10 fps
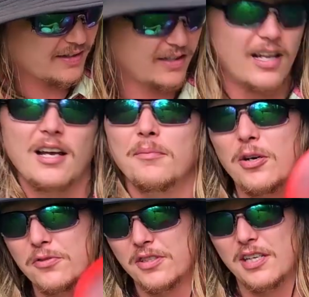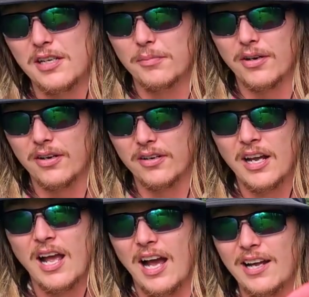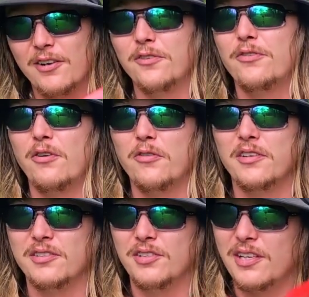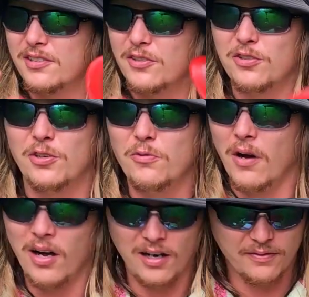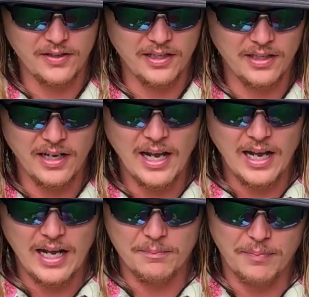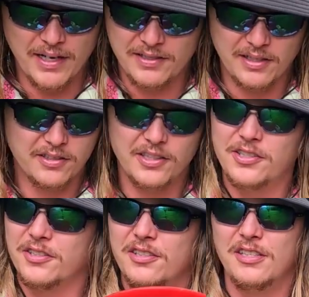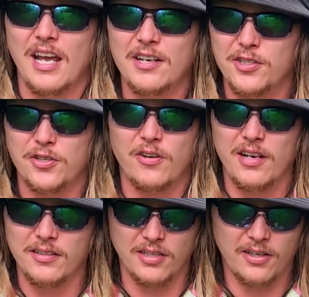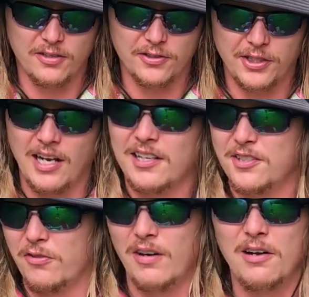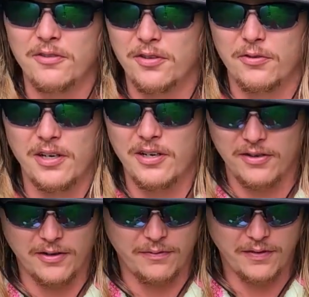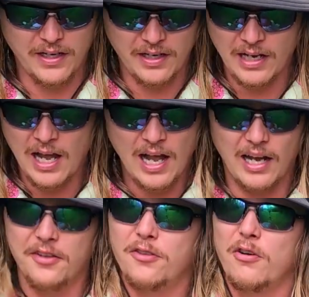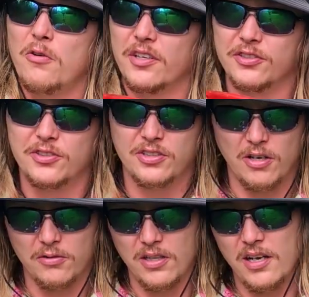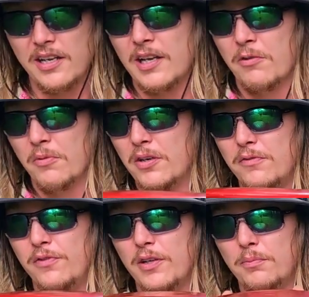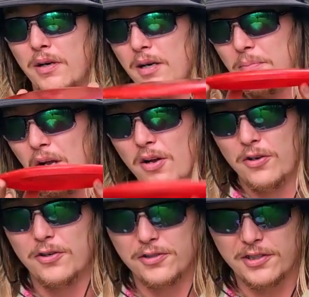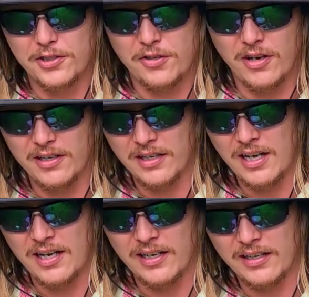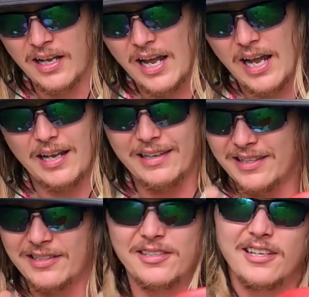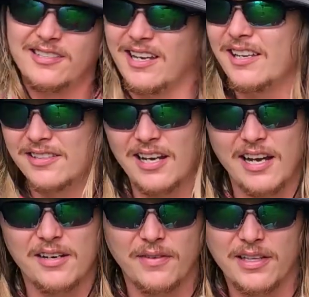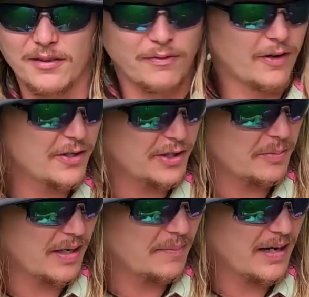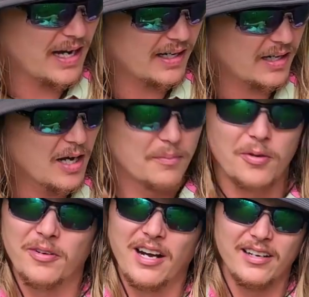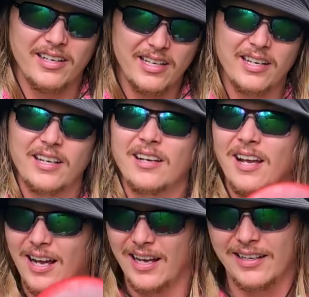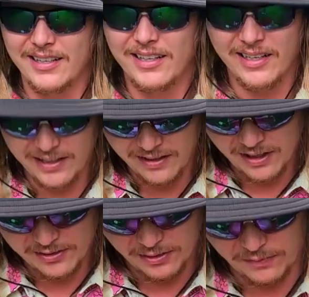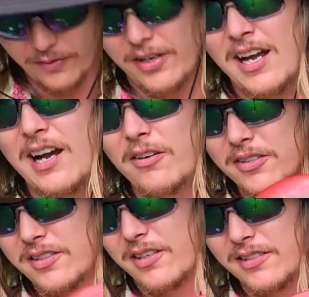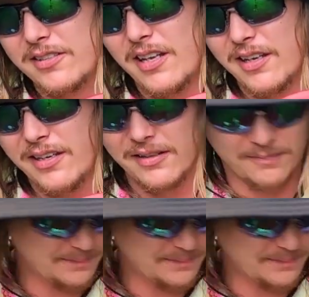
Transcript: Climo T-Bird. I don't throw this disc too often. Basically just dead straight tunnel shots around 300 feet. I throw it so light, it will flip up, hold a straight line. This disc is kind of on the fringe in my bag, but when I need it, I need it. So for now, it's gonna stay in.